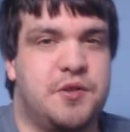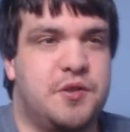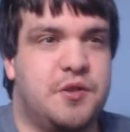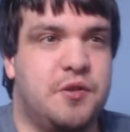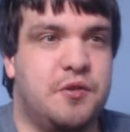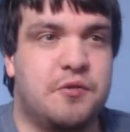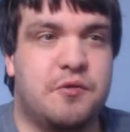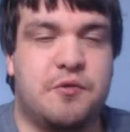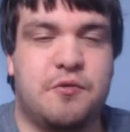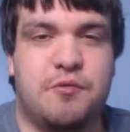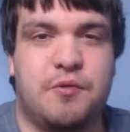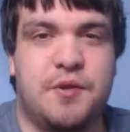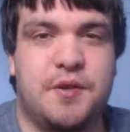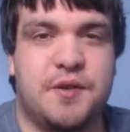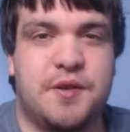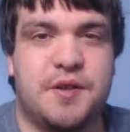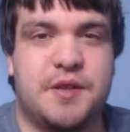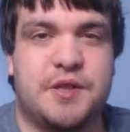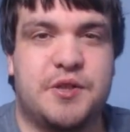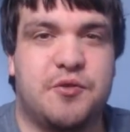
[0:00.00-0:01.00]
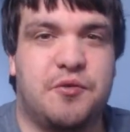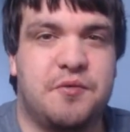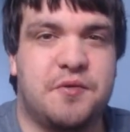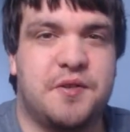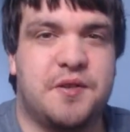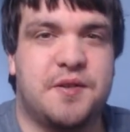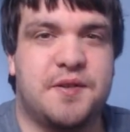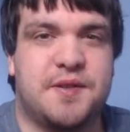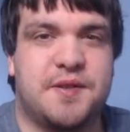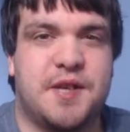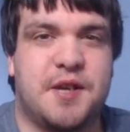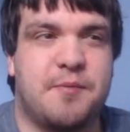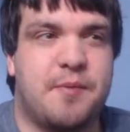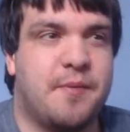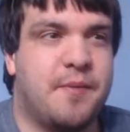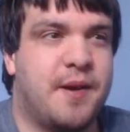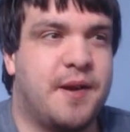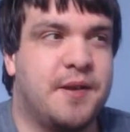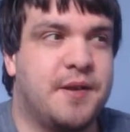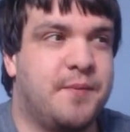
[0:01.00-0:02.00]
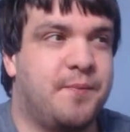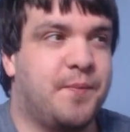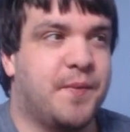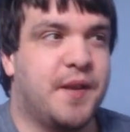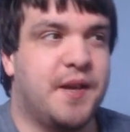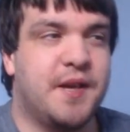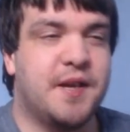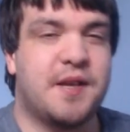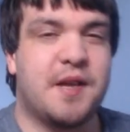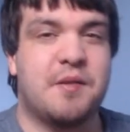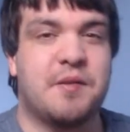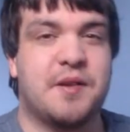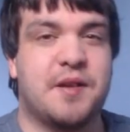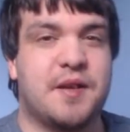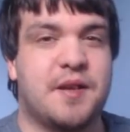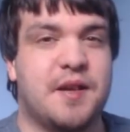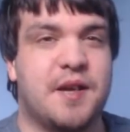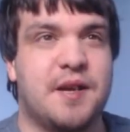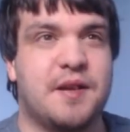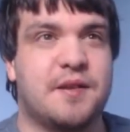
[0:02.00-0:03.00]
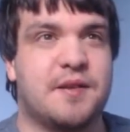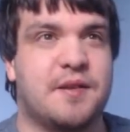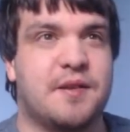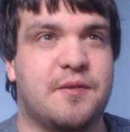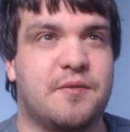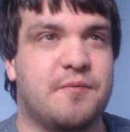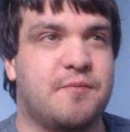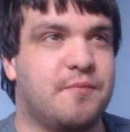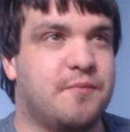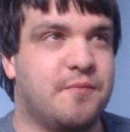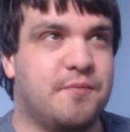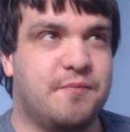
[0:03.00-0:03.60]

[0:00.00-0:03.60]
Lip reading: Dude, Krillin is stronger than a Cyberman. He can kick the...